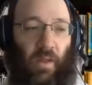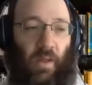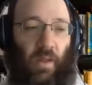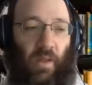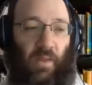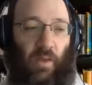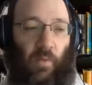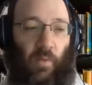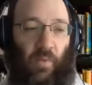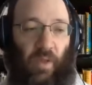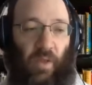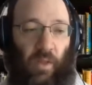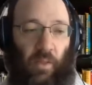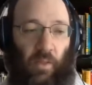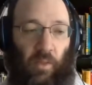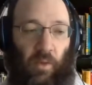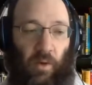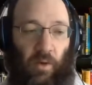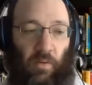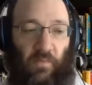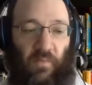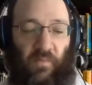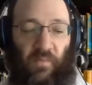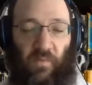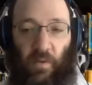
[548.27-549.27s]
that we can
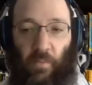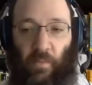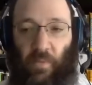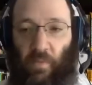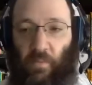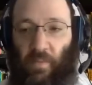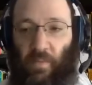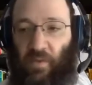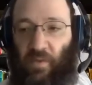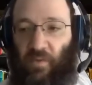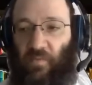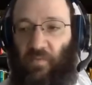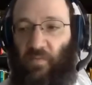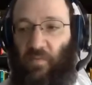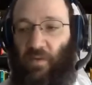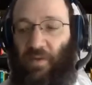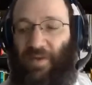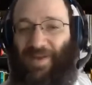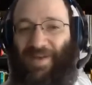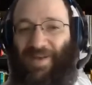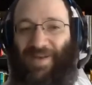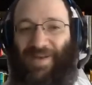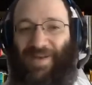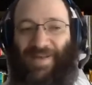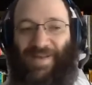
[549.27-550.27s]
learn from the mitzvah
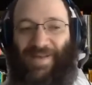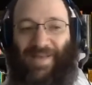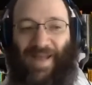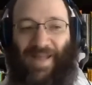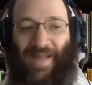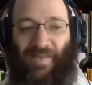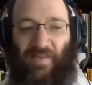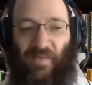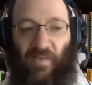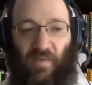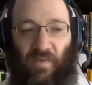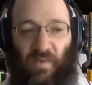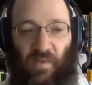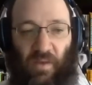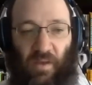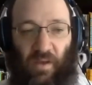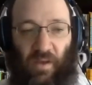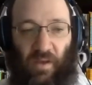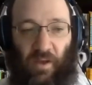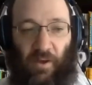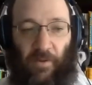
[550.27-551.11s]
against